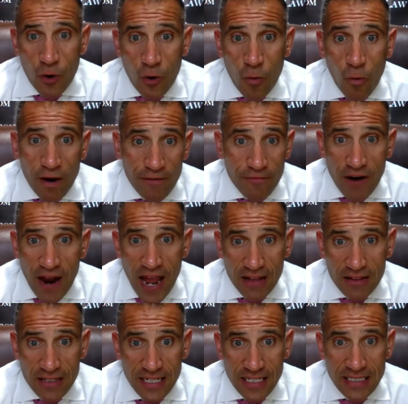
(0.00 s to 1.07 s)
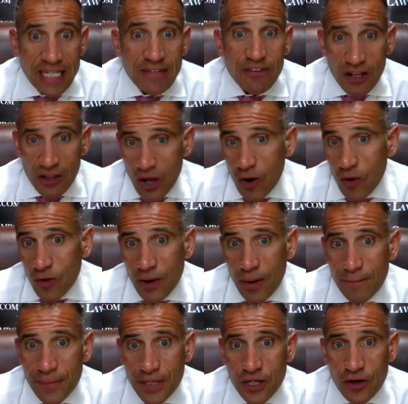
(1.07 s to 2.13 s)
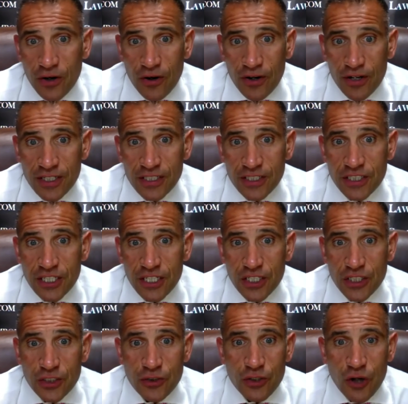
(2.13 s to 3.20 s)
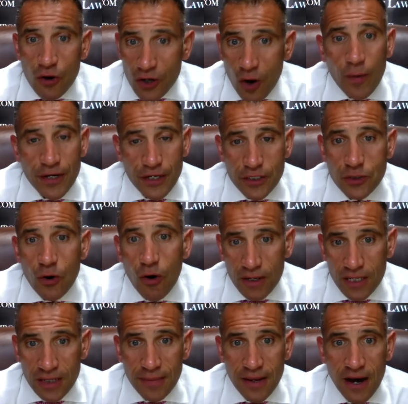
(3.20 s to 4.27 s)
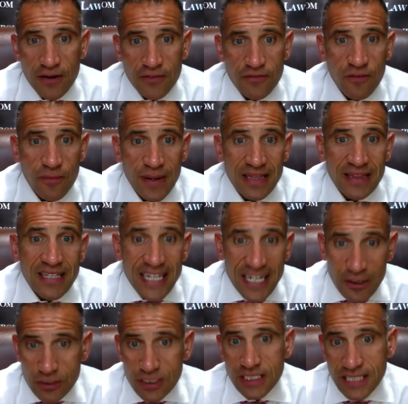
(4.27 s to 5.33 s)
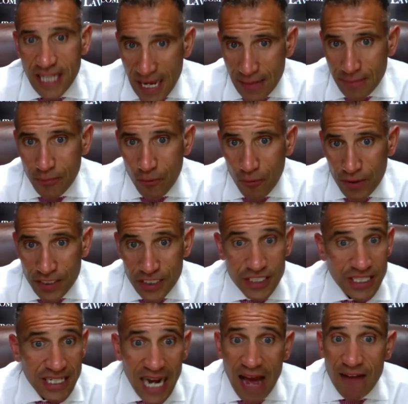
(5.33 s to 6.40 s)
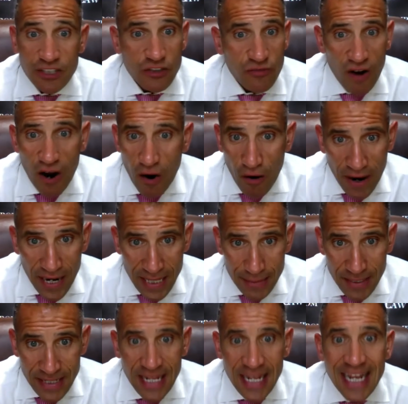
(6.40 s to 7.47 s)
quite frankly, leave it alone, because you don't know what you're talking about from a legal standpoint. She didn't have a trial argument.